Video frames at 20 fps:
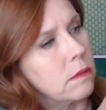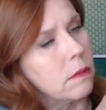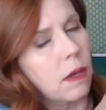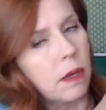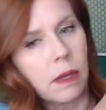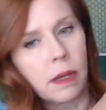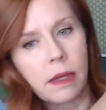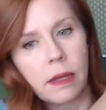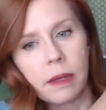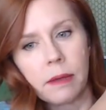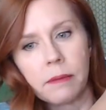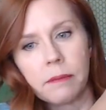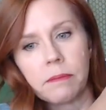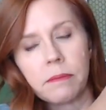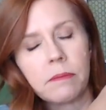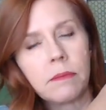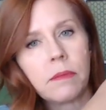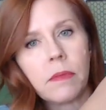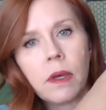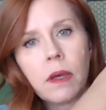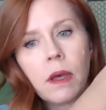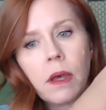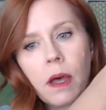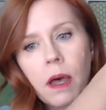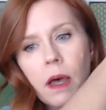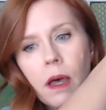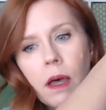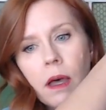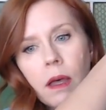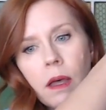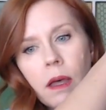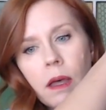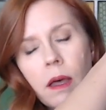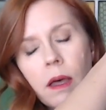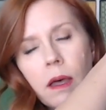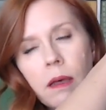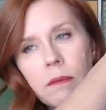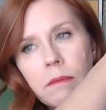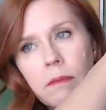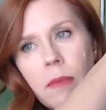Um, uh,
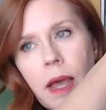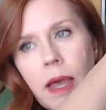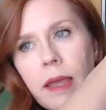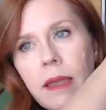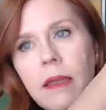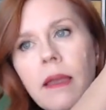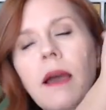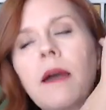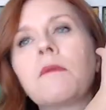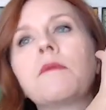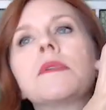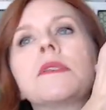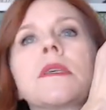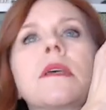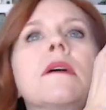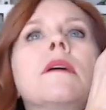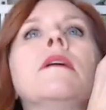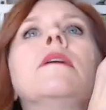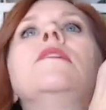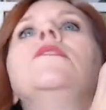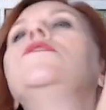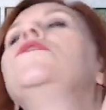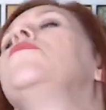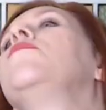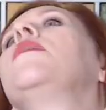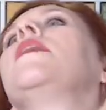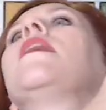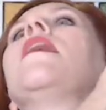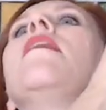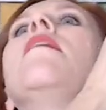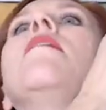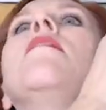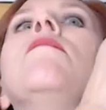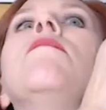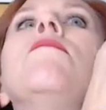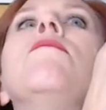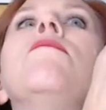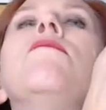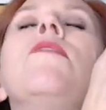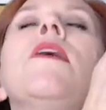uh, my I was doing
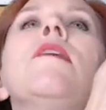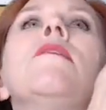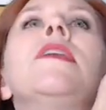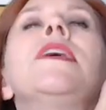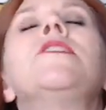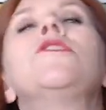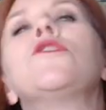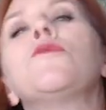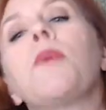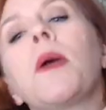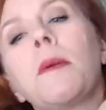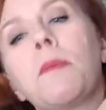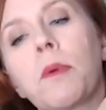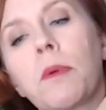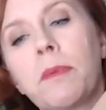a foundation paper